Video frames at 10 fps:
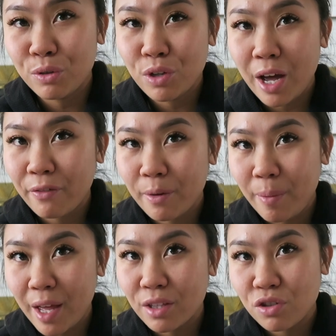new tie front
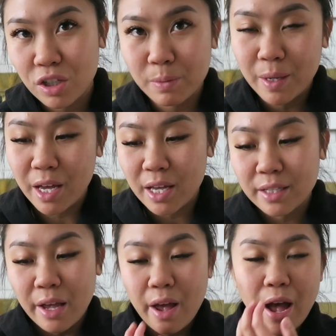pants, just
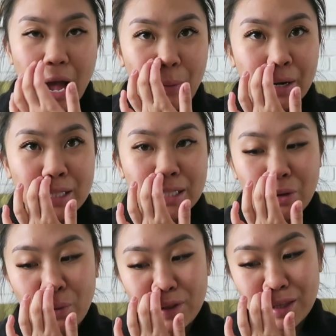because I want to
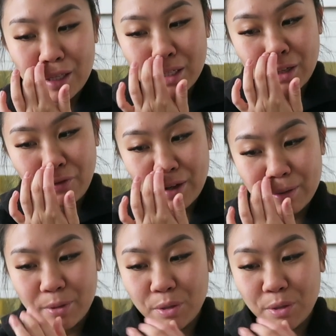see what the difference